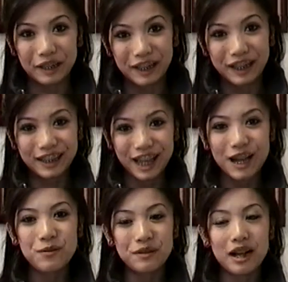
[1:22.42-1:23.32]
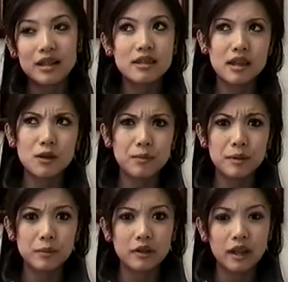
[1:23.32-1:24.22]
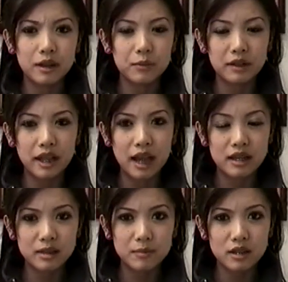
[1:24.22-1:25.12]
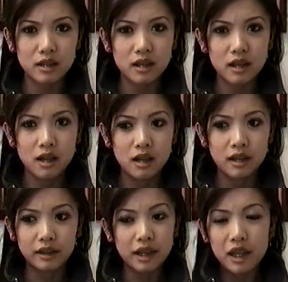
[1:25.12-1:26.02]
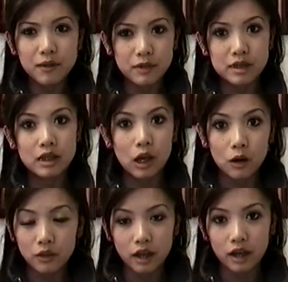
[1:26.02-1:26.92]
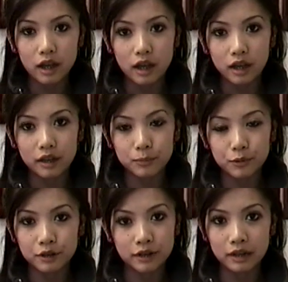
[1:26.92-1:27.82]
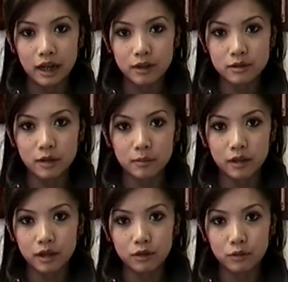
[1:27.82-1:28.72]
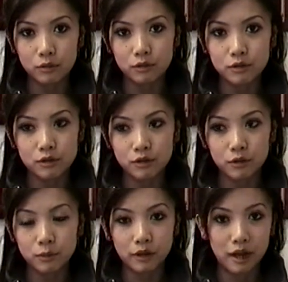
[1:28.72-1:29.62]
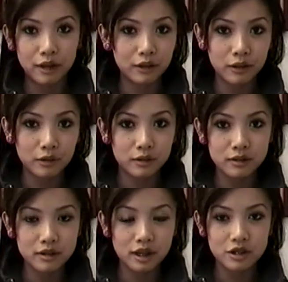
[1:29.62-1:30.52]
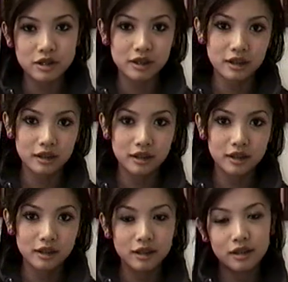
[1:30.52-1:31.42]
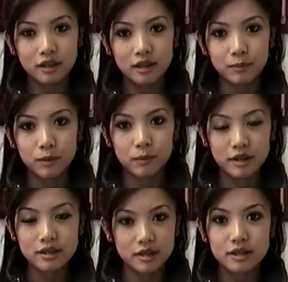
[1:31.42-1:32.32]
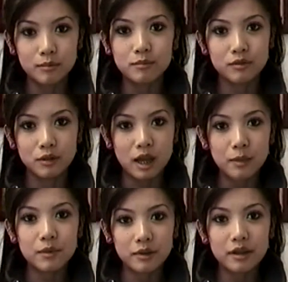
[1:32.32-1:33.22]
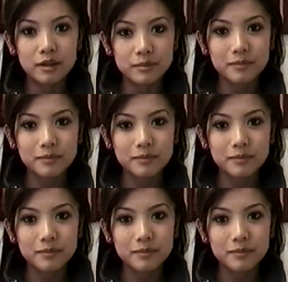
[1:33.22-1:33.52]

God, I will. I tell people like when they ask me, like they can't even tell that I pulled it out. So I'm like, oh, you should go where I go. It's Dr. Suen and my braces. I'm so happy with it.